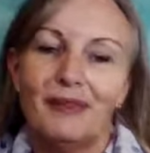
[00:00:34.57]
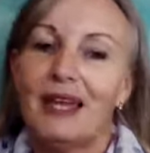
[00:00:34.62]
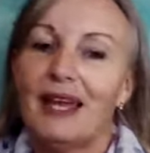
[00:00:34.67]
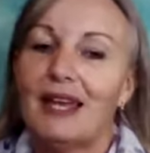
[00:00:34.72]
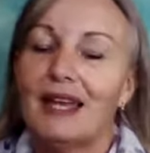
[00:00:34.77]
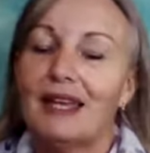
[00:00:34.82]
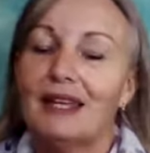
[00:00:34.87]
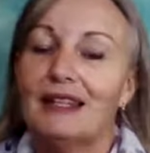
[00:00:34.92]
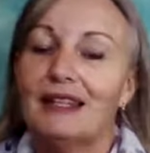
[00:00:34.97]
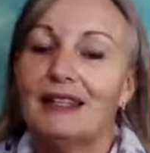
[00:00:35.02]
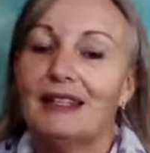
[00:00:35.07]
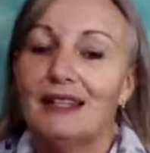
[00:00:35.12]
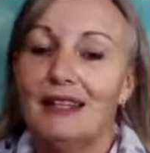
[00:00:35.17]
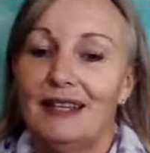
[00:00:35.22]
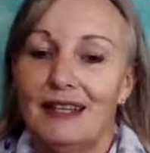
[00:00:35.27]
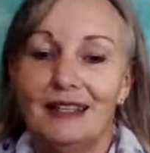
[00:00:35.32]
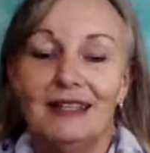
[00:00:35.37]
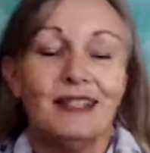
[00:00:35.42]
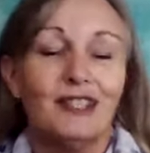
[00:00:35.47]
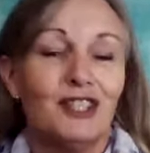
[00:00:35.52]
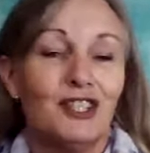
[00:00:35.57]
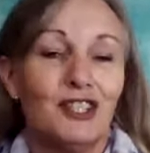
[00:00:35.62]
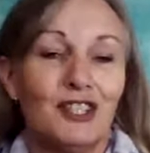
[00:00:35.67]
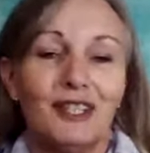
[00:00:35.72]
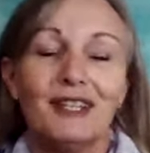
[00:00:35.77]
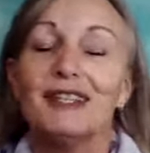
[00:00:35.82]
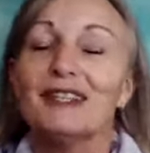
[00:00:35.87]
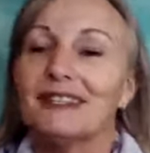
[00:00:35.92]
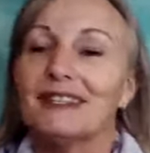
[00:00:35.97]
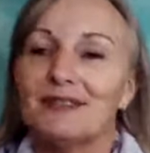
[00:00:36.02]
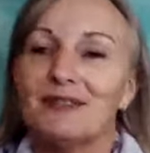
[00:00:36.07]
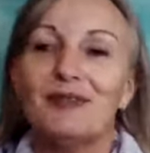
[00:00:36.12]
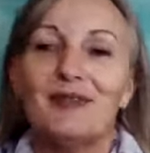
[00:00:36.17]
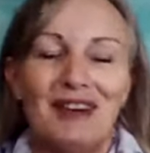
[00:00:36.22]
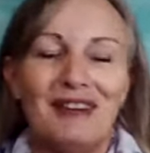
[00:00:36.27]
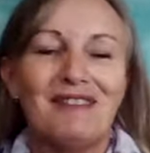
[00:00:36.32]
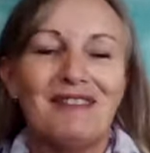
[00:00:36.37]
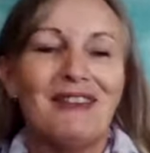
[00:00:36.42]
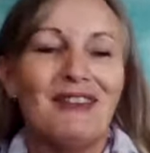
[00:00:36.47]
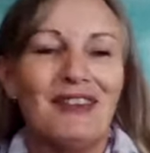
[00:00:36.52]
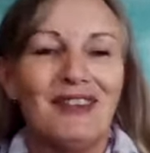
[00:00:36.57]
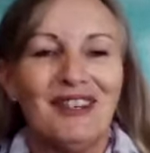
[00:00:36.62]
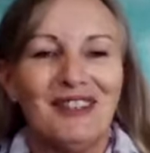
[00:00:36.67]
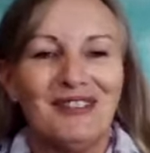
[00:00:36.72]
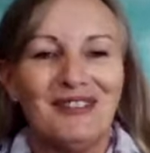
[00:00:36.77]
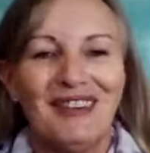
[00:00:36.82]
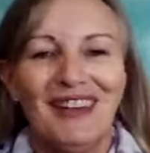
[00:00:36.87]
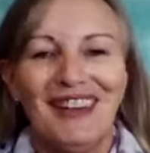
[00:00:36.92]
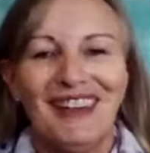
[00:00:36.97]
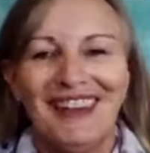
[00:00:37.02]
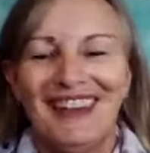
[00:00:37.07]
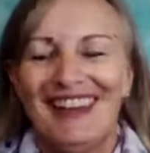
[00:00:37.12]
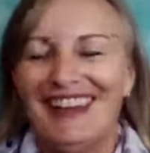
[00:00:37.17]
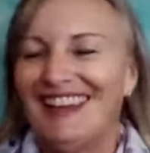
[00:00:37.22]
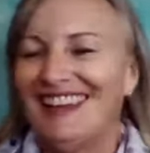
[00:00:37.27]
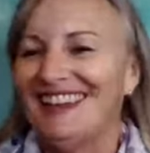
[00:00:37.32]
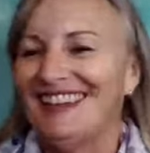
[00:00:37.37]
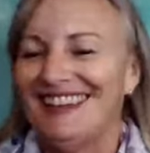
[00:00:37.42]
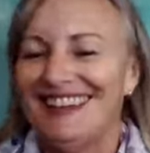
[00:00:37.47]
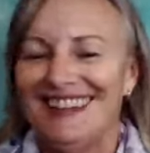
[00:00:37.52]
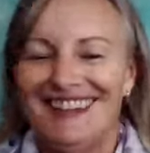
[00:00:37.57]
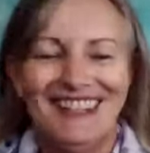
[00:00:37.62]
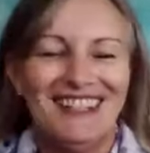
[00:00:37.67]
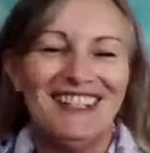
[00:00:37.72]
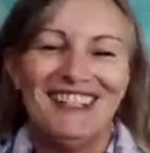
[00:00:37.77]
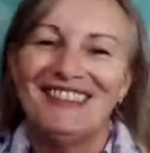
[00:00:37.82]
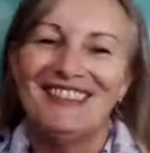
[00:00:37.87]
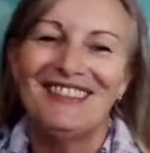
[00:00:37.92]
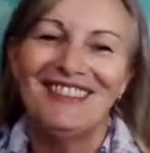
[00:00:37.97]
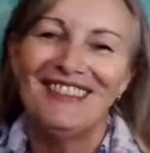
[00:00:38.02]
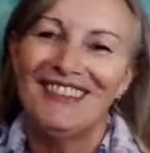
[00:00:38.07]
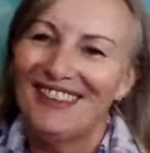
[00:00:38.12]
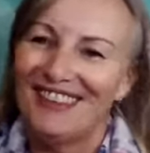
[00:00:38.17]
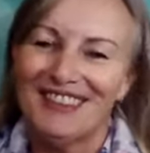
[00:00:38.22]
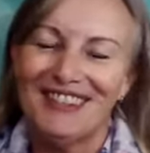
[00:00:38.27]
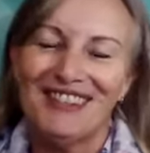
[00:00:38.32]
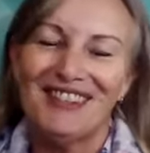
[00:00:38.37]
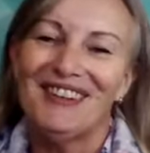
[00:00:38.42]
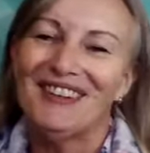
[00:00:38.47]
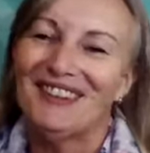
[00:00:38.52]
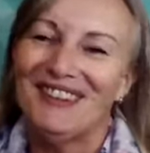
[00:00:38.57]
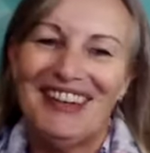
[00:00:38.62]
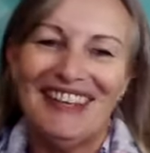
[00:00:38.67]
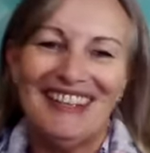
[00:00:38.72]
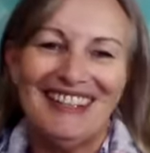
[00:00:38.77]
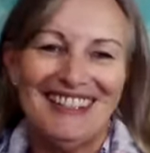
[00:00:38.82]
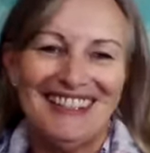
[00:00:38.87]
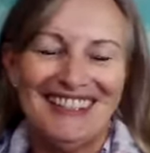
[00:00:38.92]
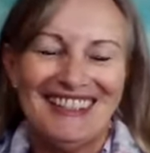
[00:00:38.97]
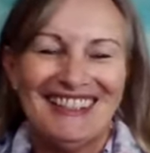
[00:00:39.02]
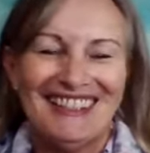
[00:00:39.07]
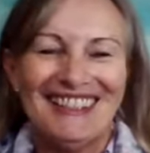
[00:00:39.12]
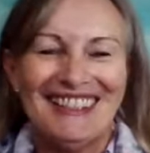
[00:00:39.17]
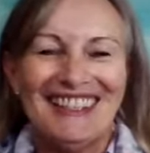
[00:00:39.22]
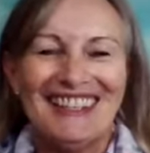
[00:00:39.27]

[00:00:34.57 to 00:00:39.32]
And yes, she is my fairy godmother, and yes, she rocks her wings.